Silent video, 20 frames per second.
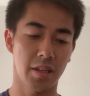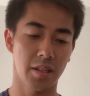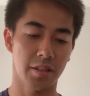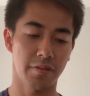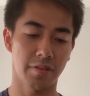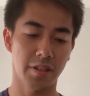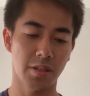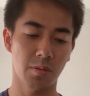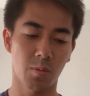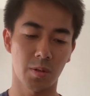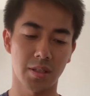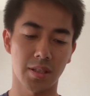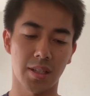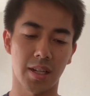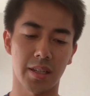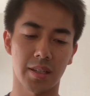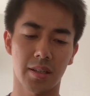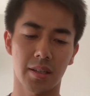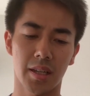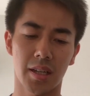First one is
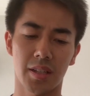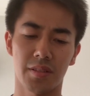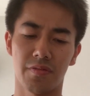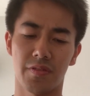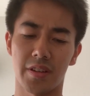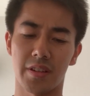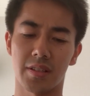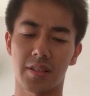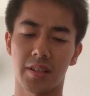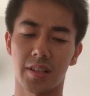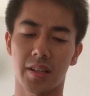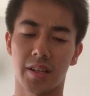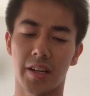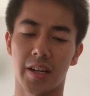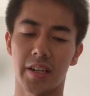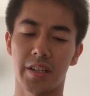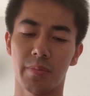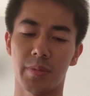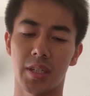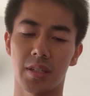like advanced
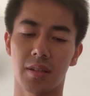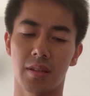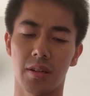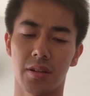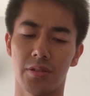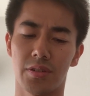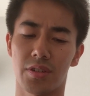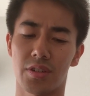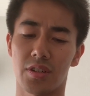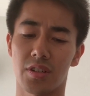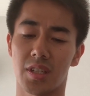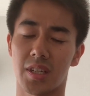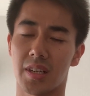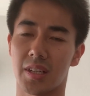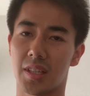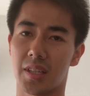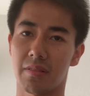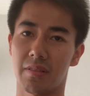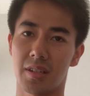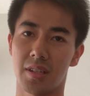academic research
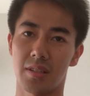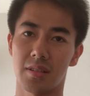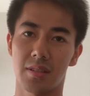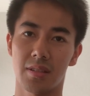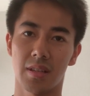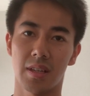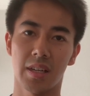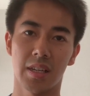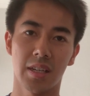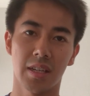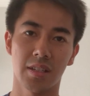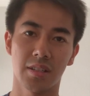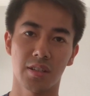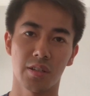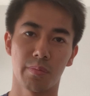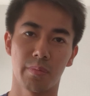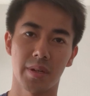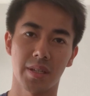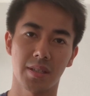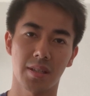activities. So
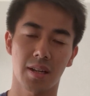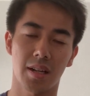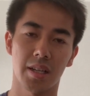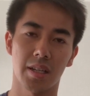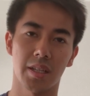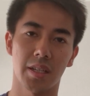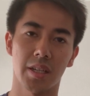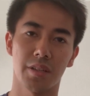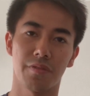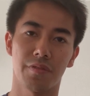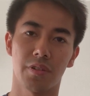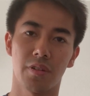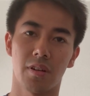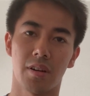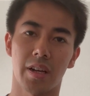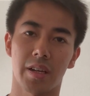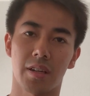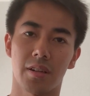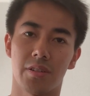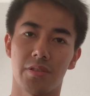basically if you're
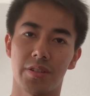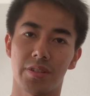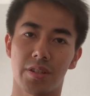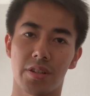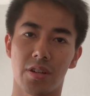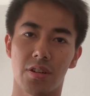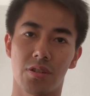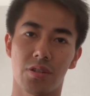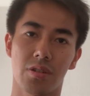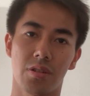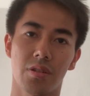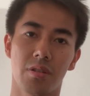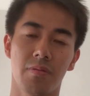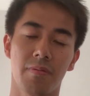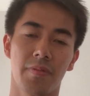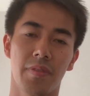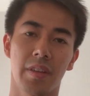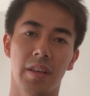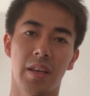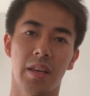like a researcher,
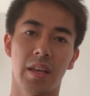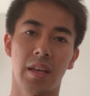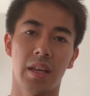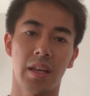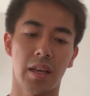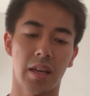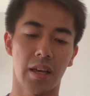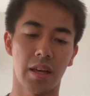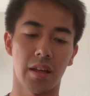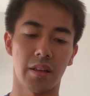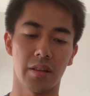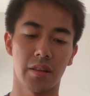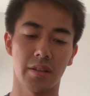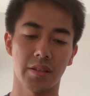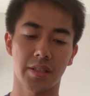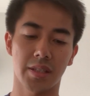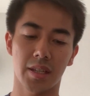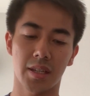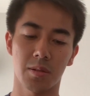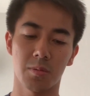and the
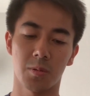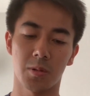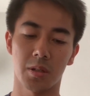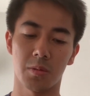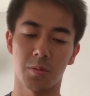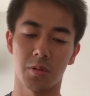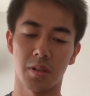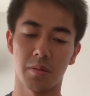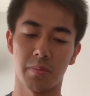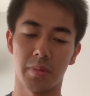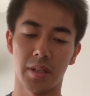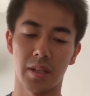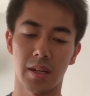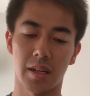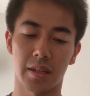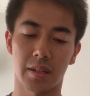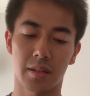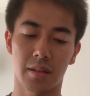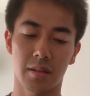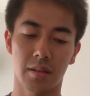second one will be
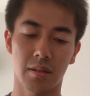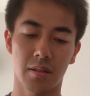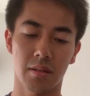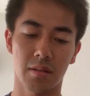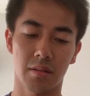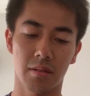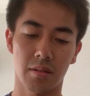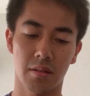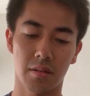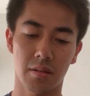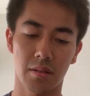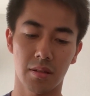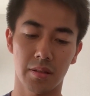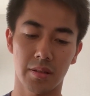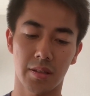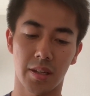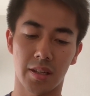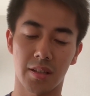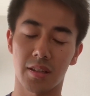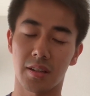like
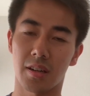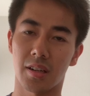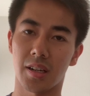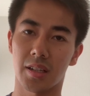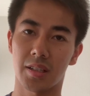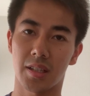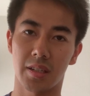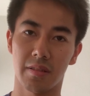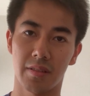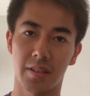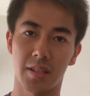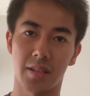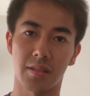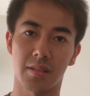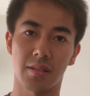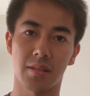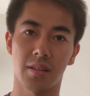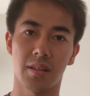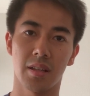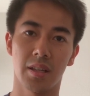technical
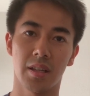activities,